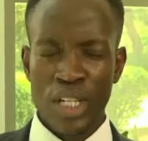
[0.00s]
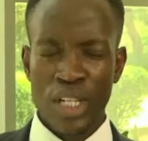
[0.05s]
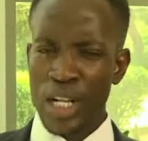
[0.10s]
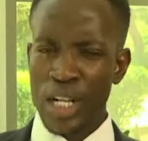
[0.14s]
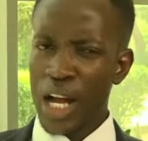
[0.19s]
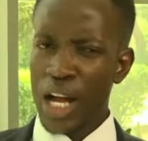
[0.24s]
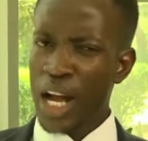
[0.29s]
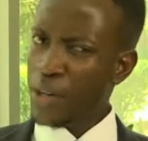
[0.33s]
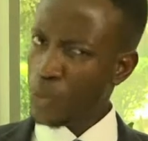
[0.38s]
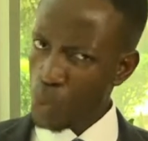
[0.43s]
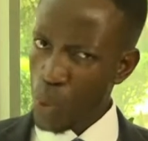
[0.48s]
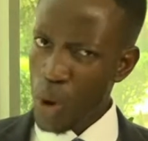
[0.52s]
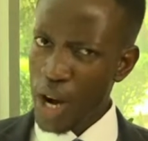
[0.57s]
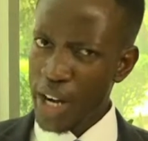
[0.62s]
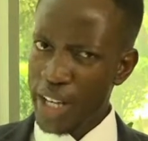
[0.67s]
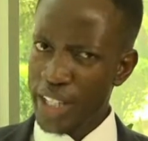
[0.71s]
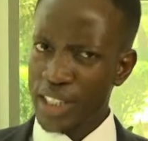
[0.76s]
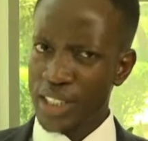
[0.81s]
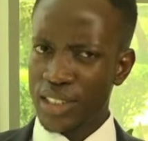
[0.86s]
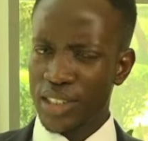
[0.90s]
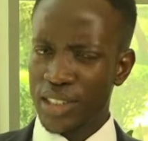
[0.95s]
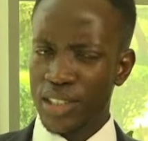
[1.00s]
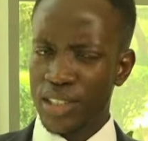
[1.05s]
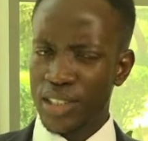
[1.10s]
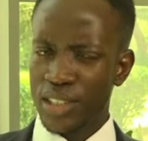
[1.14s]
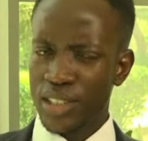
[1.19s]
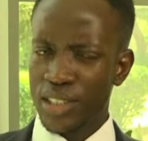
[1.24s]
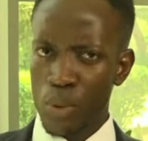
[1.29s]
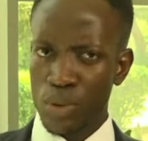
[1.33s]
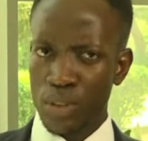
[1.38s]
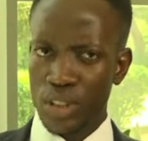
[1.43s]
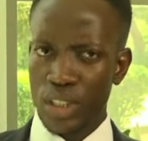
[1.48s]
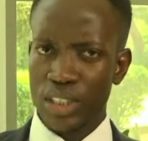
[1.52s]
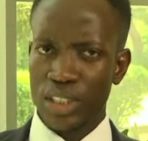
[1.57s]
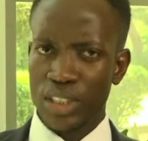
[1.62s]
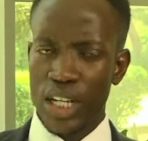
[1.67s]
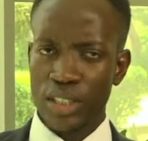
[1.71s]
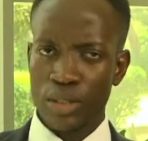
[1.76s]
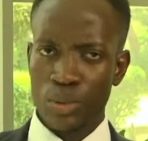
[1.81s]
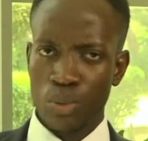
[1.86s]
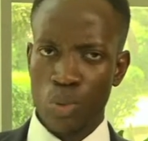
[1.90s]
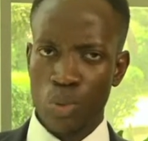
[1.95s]
and why it is important as
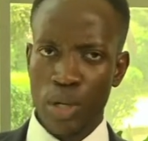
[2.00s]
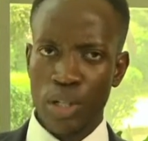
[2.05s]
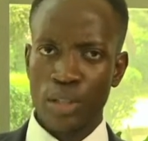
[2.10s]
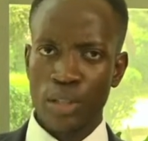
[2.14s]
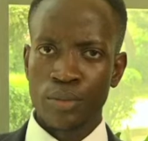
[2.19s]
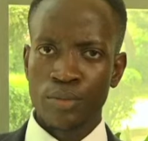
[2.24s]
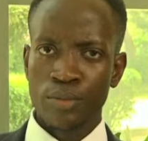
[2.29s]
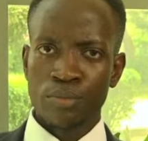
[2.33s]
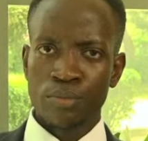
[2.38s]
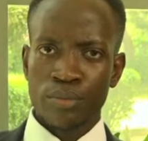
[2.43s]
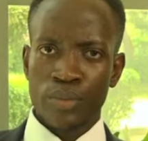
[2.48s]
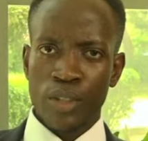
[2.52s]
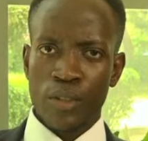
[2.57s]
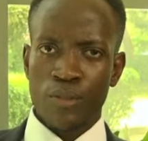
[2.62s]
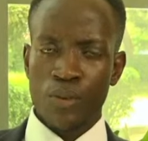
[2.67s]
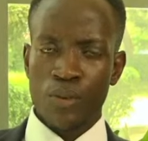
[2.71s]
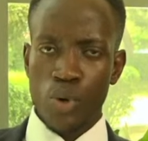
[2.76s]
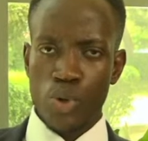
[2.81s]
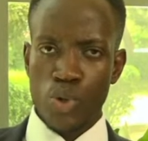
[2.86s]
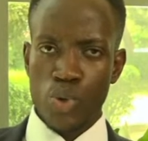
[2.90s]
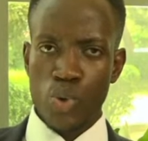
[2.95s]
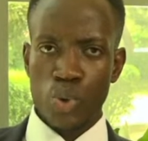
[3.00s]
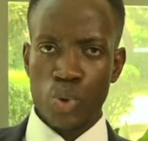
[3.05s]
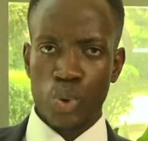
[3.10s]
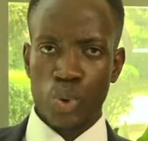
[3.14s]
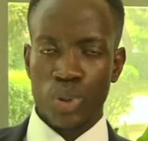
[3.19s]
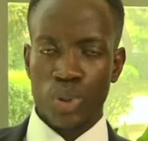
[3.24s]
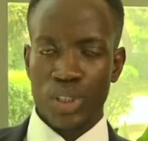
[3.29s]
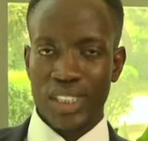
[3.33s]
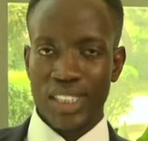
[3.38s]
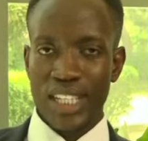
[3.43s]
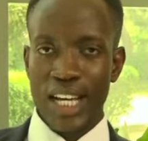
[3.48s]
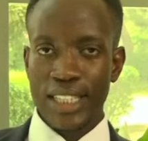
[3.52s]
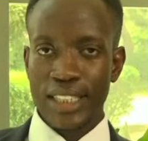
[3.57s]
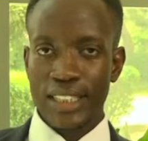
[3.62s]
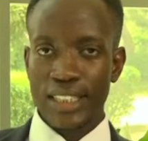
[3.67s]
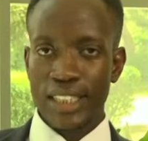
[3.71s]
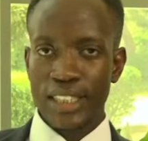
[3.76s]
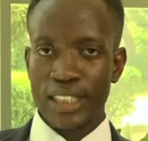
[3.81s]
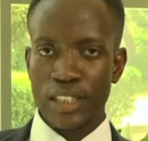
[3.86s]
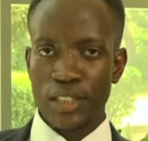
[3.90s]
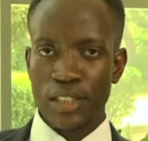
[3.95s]
well for you to start
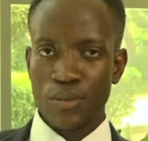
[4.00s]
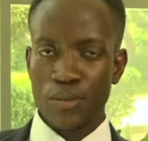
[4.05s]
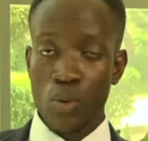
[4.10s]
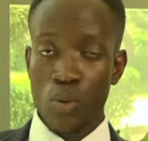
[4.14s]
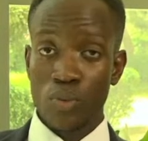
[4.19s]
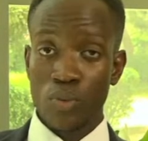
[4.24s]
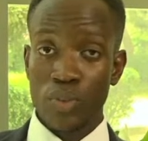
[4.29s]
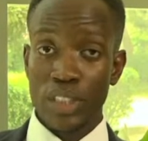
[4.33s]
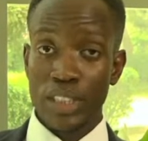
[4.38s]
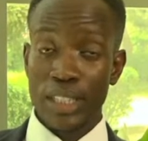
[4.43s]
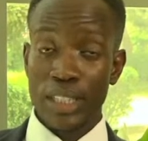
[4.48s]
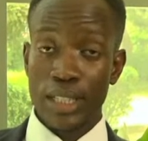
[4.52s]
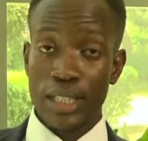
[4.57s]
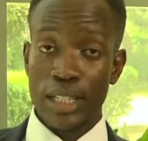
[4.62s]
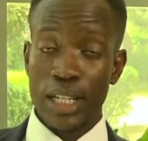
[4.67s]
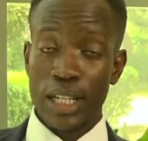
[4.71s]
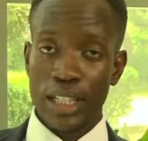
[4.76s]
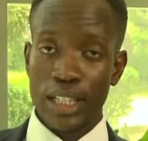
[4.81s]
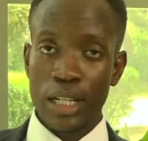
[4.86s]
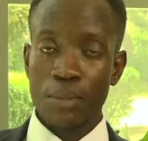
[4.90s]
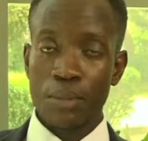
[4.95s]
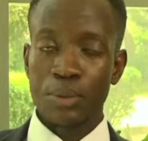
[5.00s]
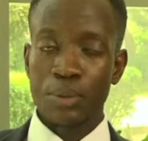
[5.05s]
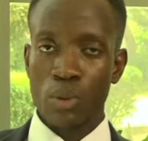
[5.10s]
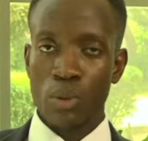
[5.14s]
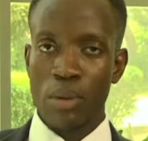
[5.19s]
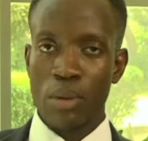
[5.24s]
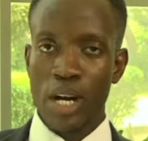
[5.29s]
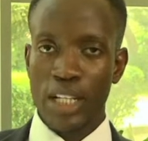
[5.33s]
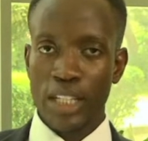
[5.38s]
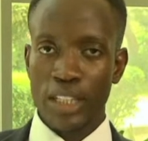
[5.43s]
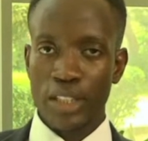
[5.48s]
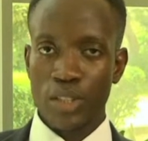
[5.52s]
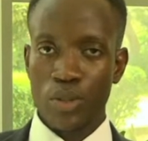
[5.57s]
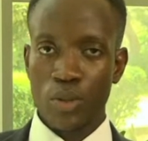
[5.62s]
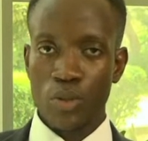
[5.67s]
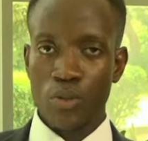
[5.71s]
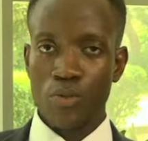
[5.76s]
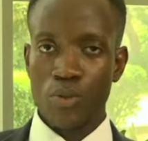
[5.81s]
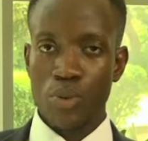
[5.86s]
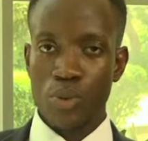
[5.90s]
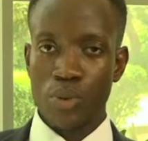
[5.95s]
getting involved in the capital markets
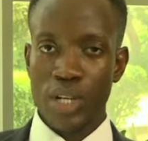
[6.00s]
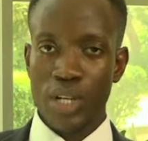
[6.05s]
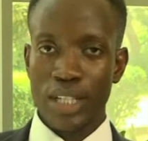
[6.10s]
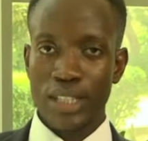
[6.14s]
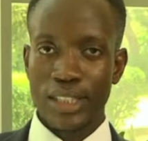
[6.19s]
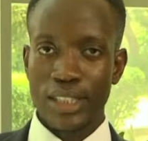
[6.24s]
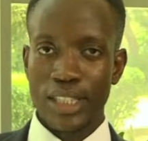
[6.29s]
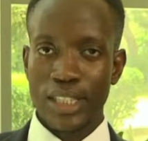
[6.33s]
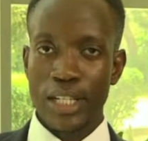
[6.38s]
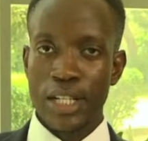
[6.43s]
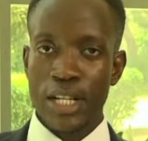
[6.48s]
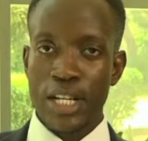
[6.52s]
of Uganda.